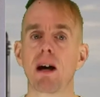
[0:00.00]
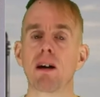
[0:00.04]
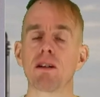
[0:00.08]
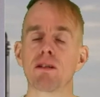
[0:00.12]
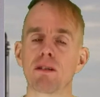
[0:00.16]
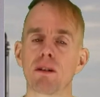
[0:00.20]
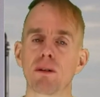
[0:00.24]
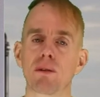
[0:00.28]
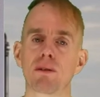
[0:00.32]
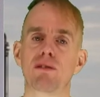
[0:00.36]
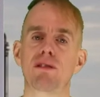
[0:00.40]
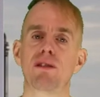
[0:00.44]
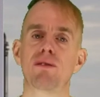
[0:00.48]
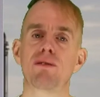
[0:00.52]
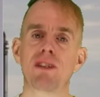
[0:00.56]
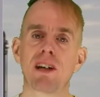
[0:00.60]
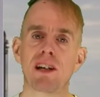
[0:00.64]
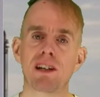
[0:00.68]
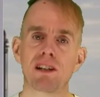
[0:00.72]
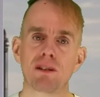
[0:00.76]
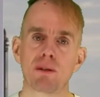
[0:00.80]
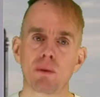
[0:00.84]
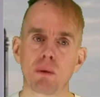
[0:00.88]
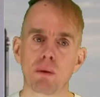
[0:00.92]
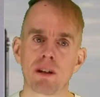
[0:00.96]
as long as you've
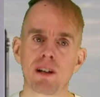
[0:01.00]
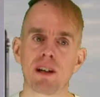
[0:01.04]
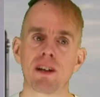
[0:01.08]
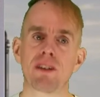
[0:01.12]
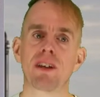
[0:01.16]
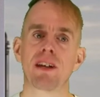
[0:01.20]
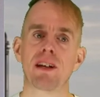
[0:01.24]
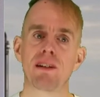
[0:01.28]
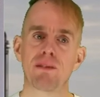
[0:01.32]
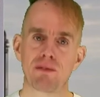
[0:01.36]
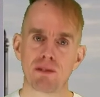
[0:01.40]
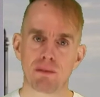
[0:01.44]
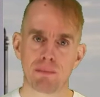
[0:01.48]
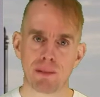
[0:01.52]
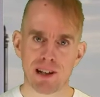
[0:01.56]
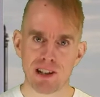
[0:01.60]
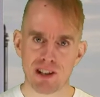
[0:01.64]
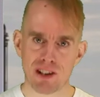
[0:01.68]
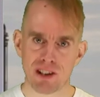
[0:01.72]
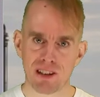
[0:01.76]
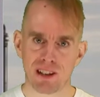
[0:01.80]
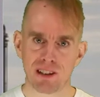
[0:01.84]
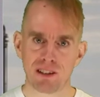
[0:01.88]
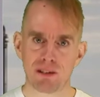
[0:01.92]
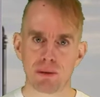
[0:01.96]
taken all the other
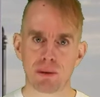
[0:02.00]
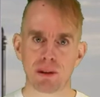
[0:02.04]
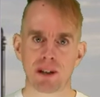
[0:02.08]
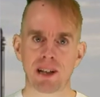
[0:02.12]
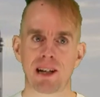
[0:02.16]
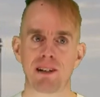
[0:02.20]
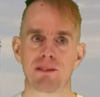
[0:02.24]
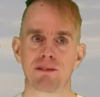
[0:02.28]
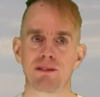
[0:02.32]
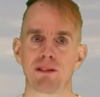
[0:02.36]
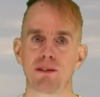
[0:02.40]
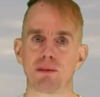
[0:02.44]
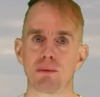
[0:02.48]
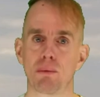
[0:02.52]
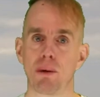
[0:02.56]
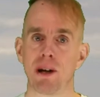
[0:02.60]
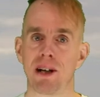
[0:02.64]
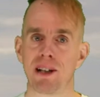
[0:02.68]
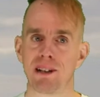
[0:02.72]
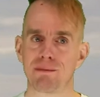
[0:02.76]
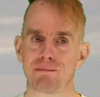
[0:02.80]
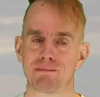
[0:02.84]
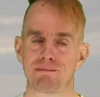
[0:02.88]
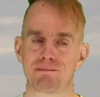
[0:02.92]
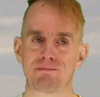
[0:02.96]
information into account as
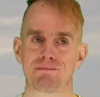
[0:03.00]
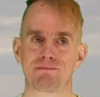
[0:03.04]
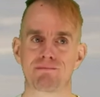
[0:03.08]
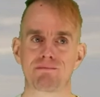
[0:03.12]
well.